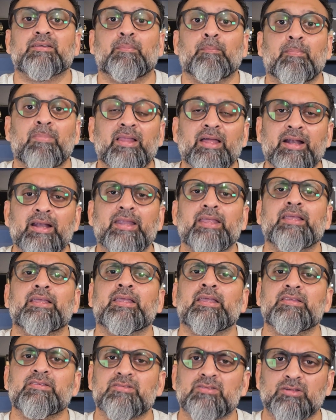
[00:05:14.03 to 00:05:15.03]
Blending
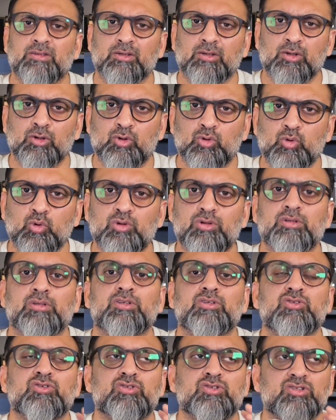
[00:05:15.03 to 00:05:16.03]
is good,
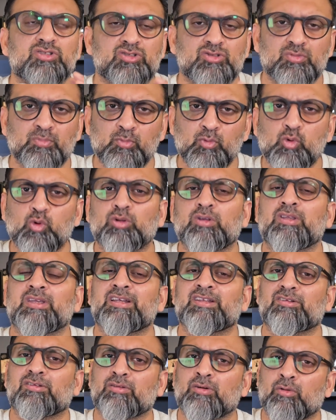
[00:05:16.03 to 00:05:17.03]
smooth,
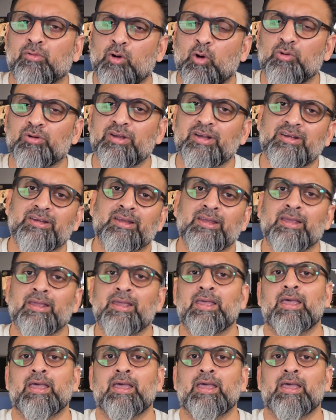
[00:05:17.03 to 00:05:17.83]
it's rounded,